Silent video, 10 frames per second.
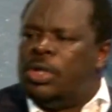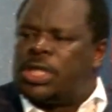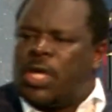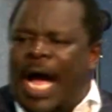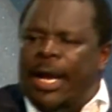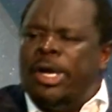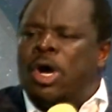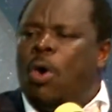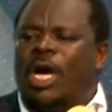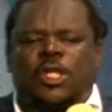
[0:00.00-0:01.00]
So I
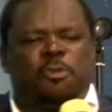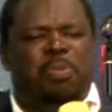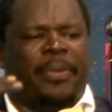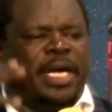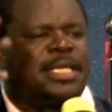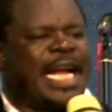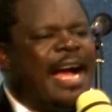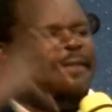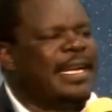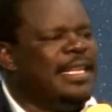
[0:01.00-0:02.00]
don't know what
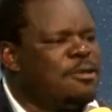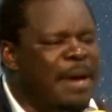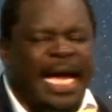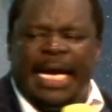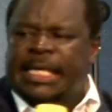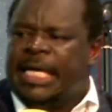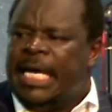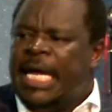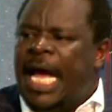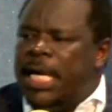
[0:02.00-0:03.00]
spirit covered his mind,
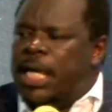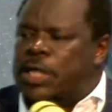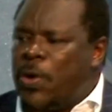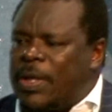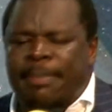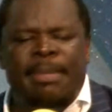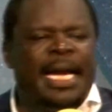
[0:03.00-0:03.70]
and he took the